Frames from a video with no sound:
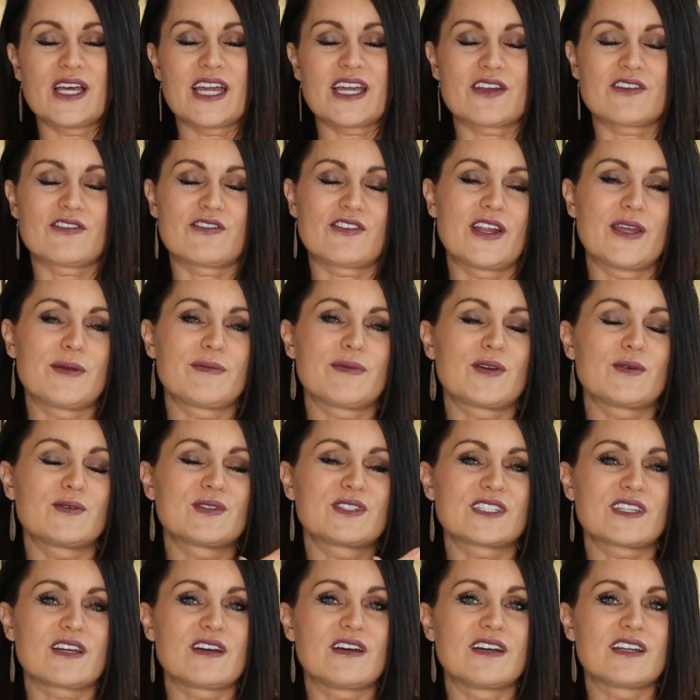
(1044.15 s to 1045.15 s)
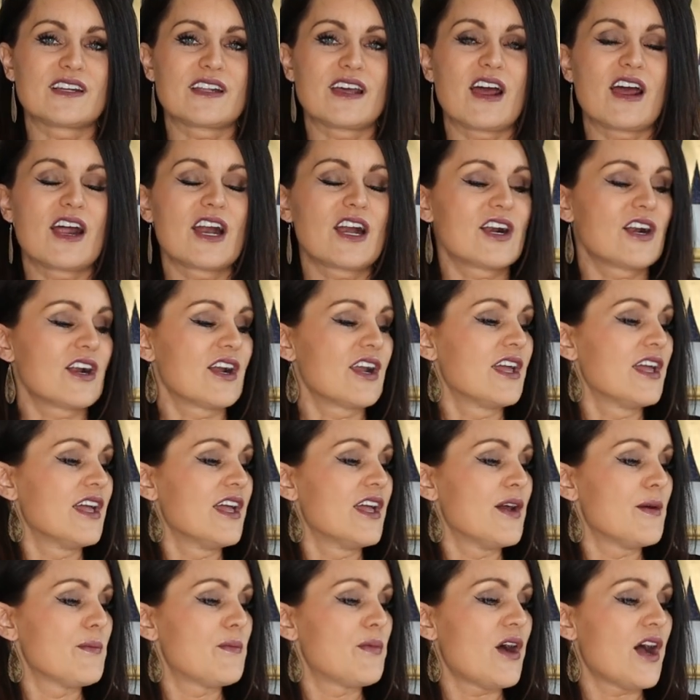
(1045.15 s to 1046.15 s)
black frame that was on our
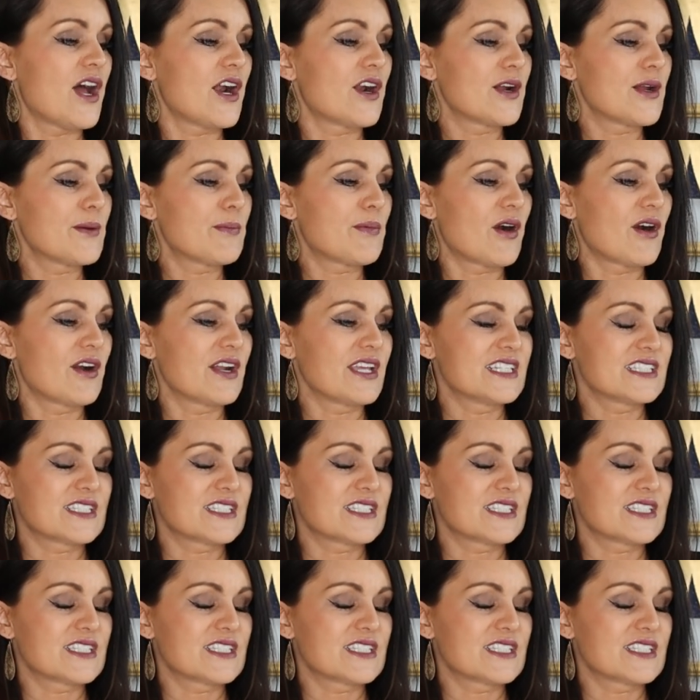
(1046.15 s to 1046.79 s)
Pottery Barn